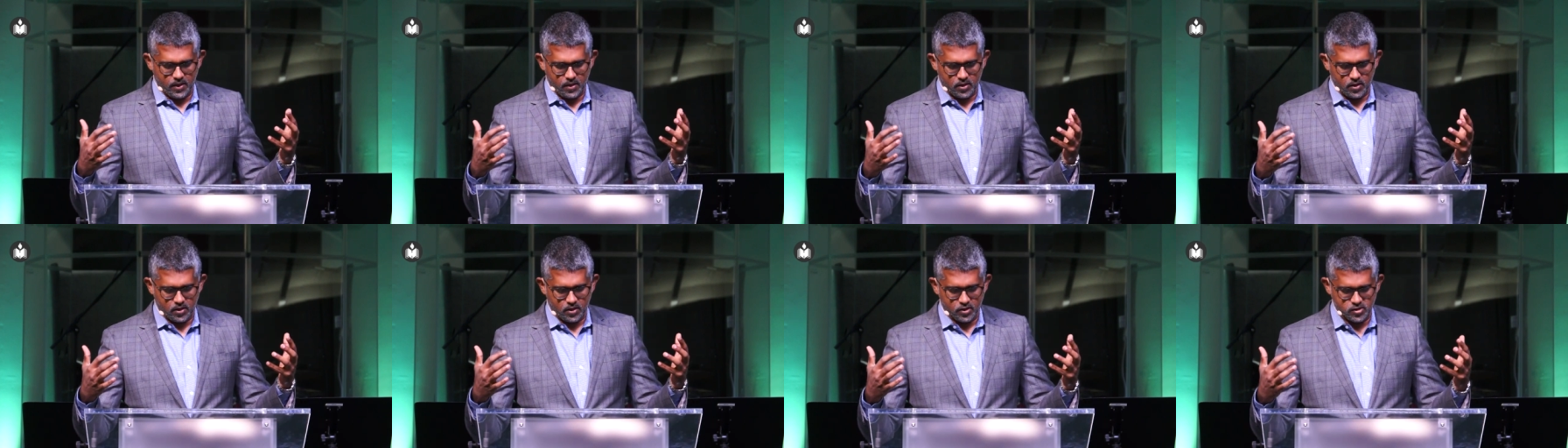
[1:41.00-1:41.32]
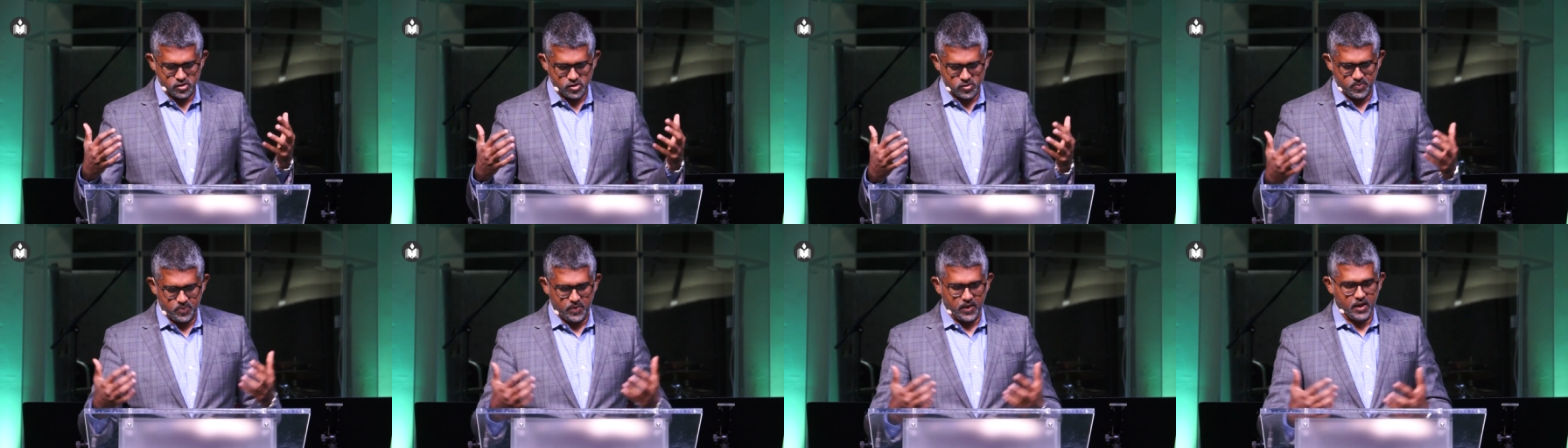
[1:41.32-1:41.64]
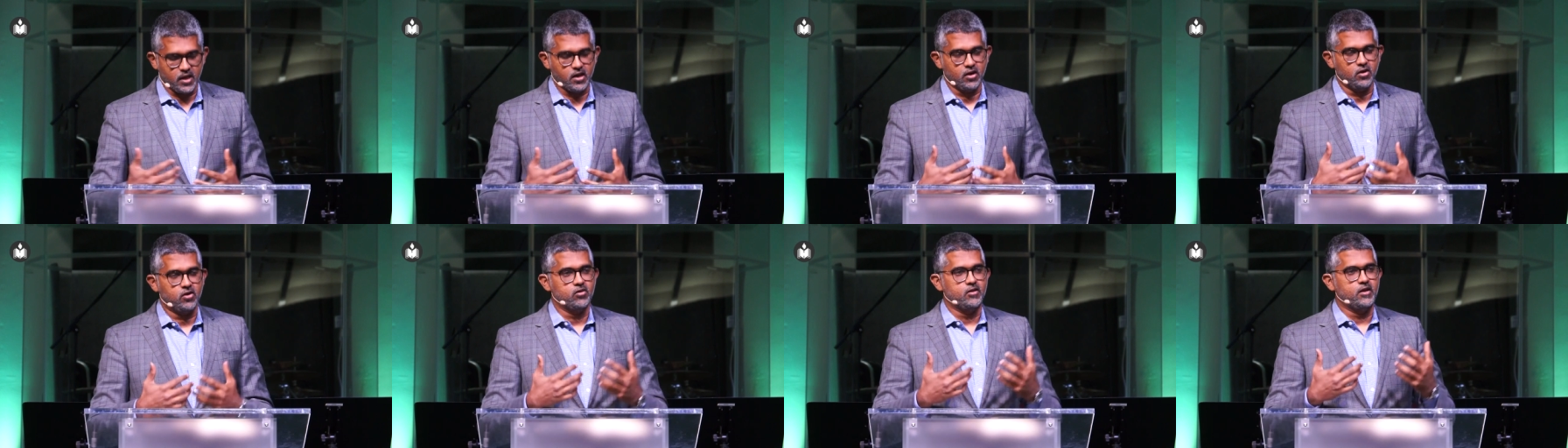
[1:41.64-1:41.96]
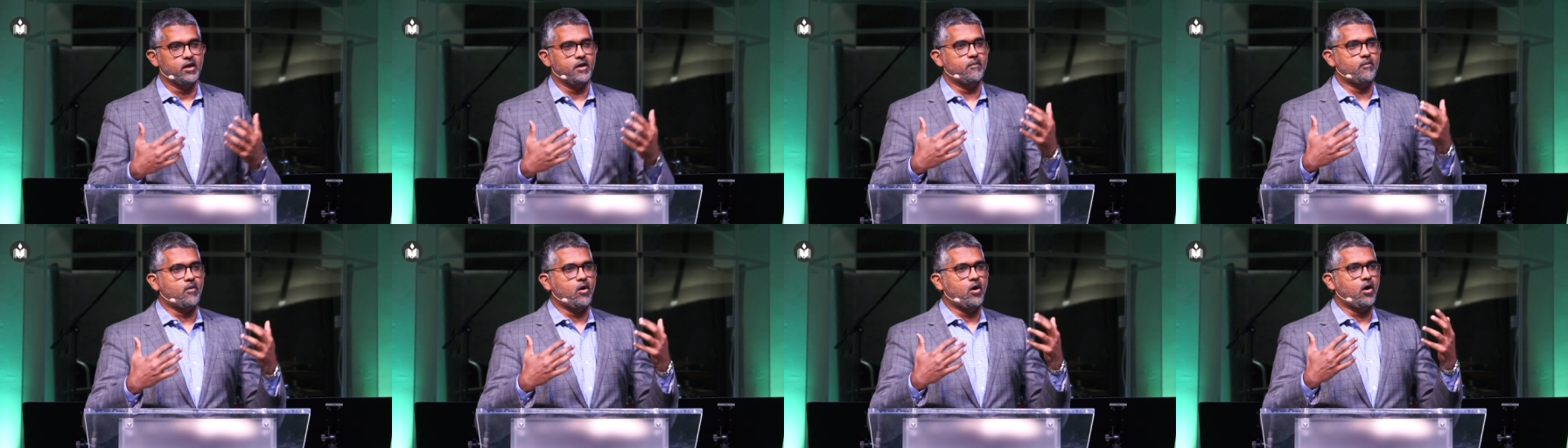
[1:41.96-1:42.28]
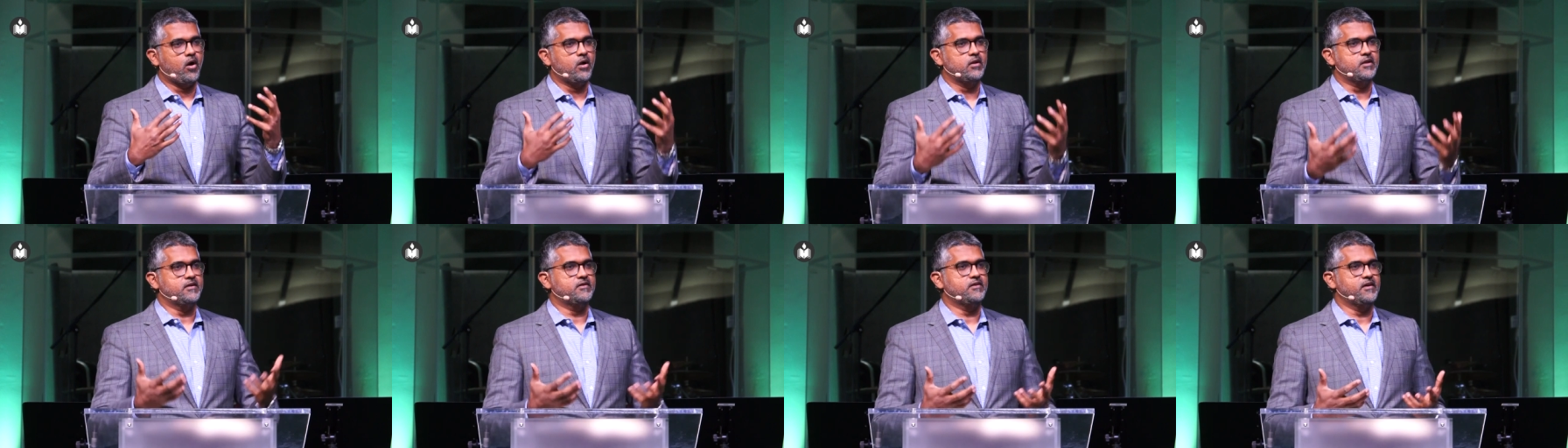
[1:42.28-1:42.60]
uh, speaking to them
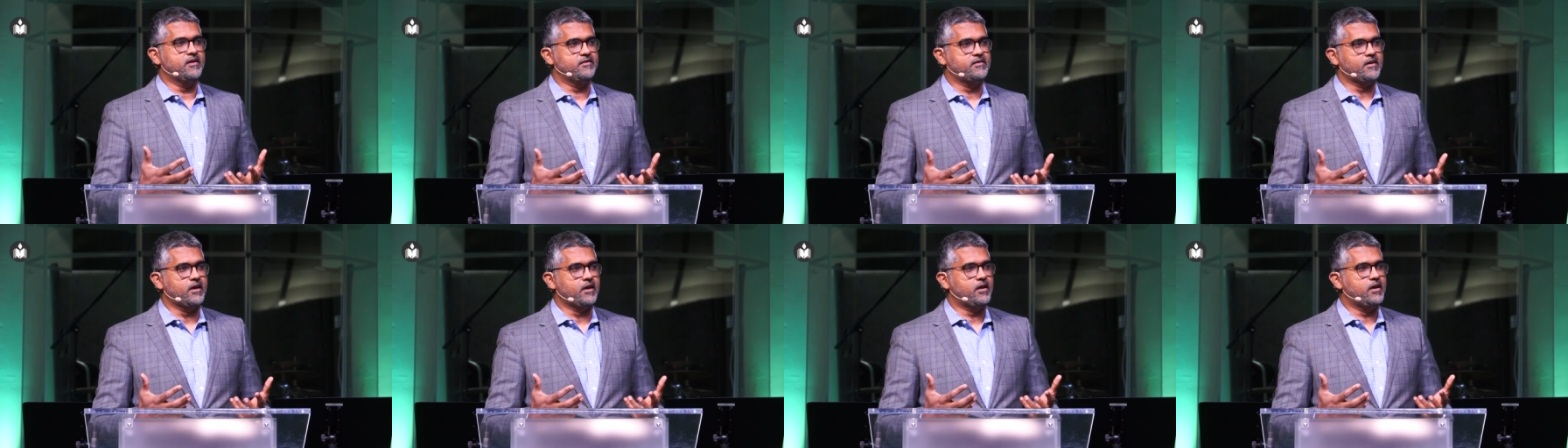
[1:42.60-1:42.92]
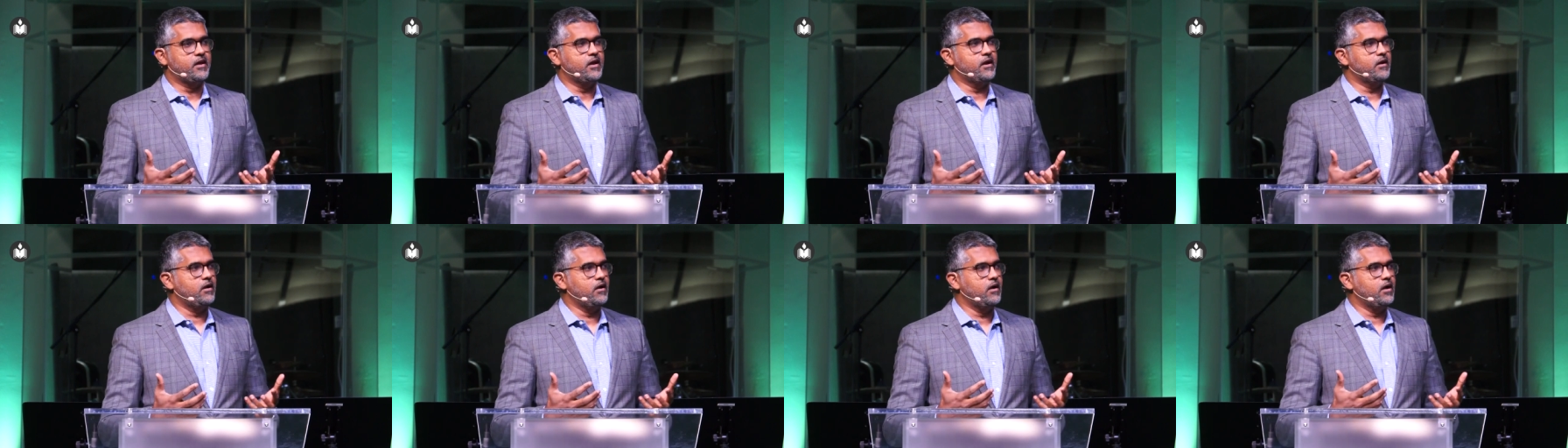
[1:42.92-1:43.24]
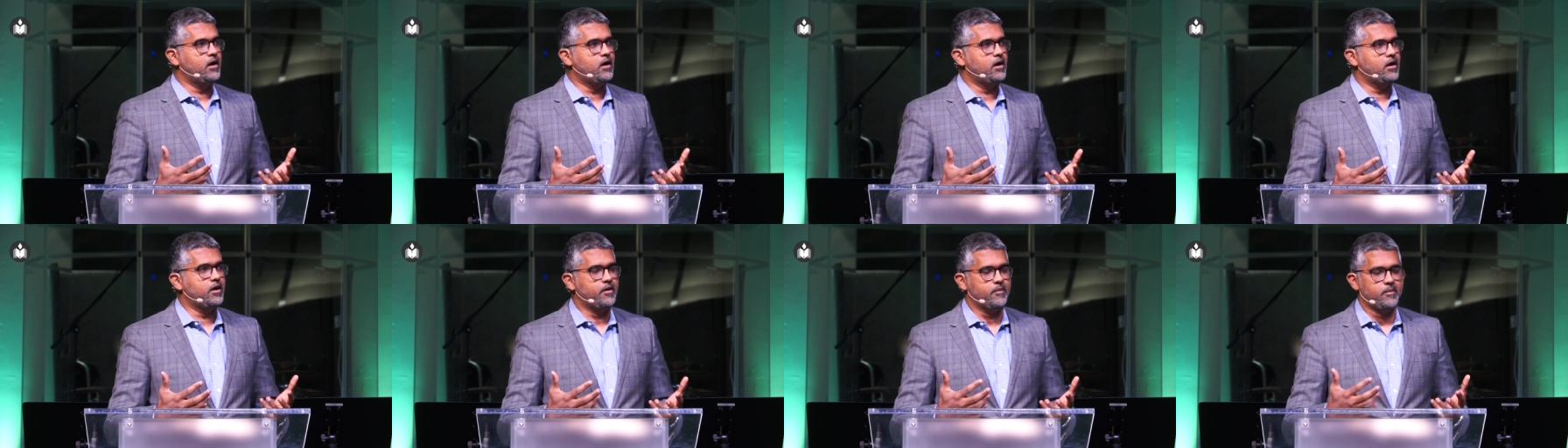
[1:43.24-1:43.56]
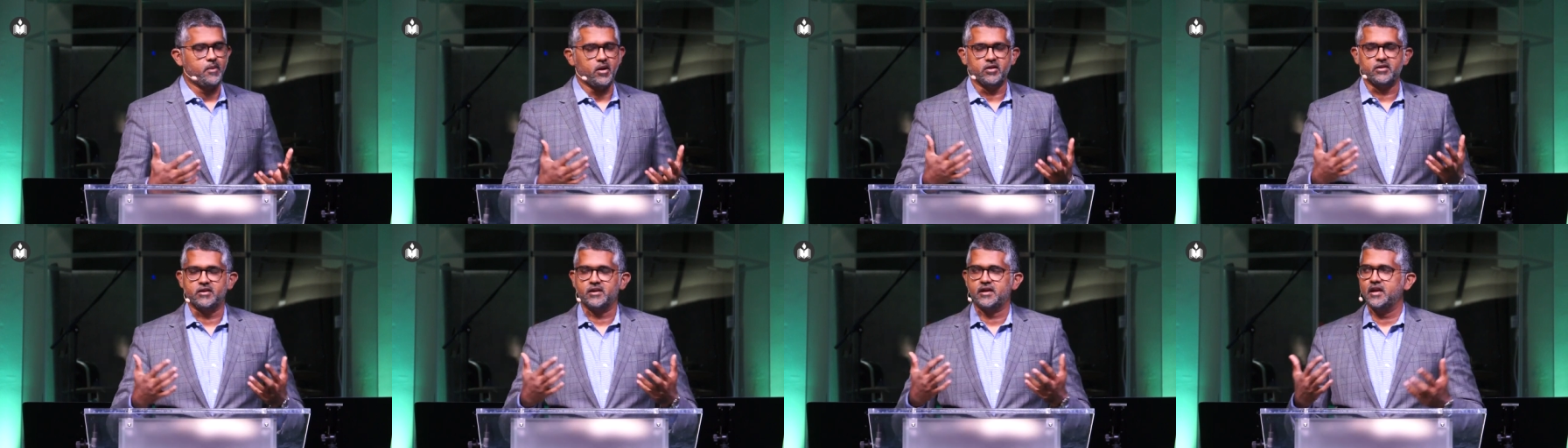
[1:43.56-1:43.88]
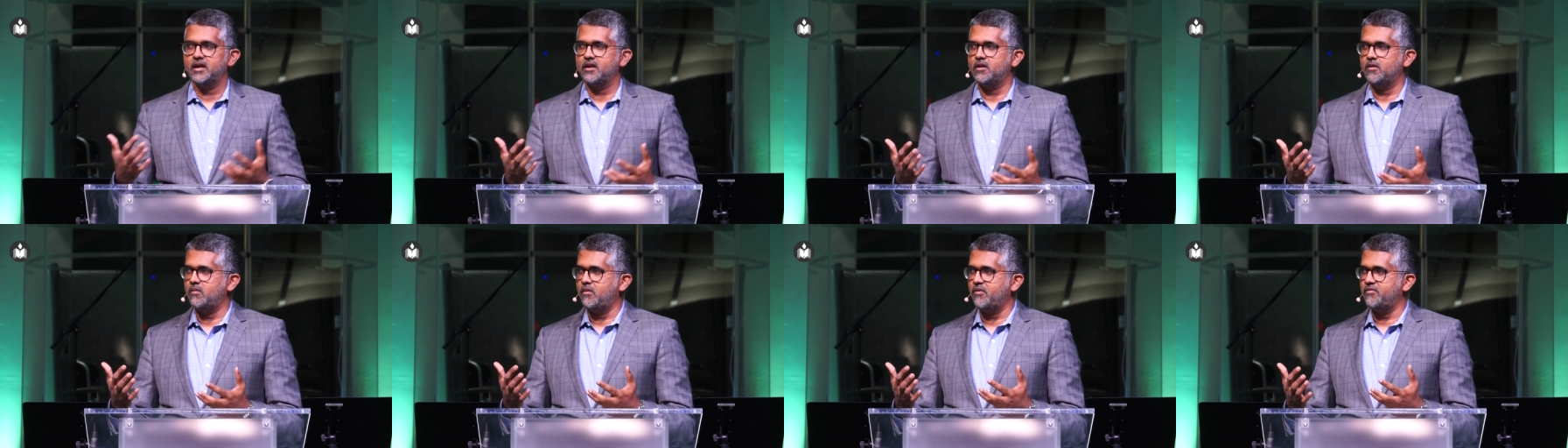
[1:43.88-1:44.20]
all the things that he had learned about the
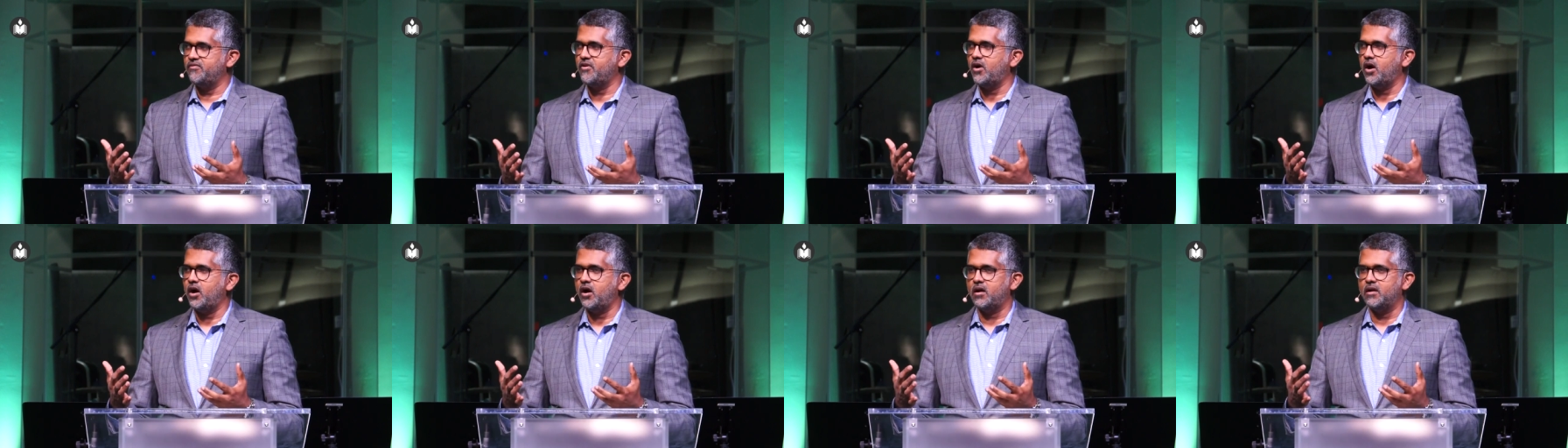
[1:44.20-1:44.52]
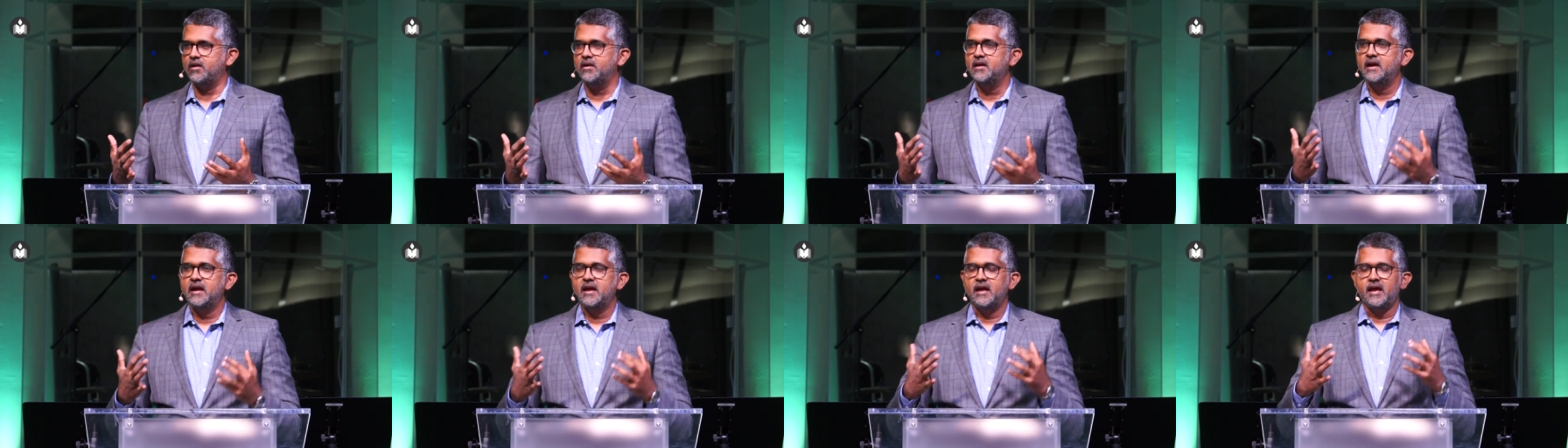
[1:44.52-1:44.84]
kingdom of God.